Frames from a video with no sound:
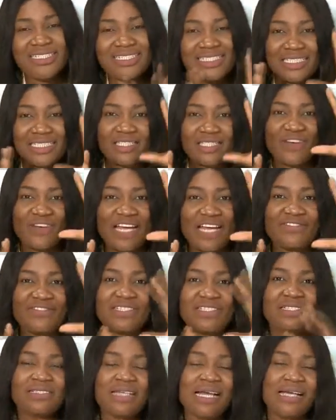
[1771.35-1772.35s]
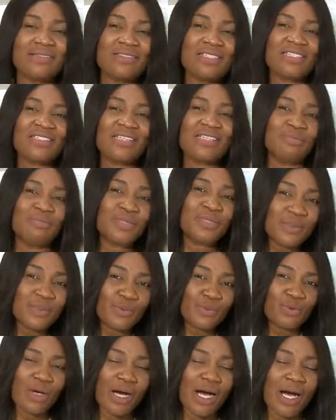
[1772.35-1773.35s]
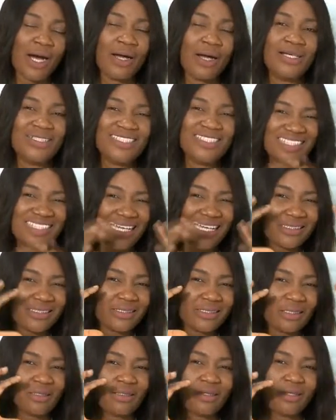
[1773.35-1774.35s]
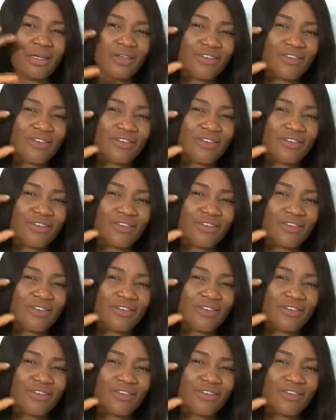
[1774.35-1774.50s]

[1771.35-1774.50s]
These 5 things are things that these are the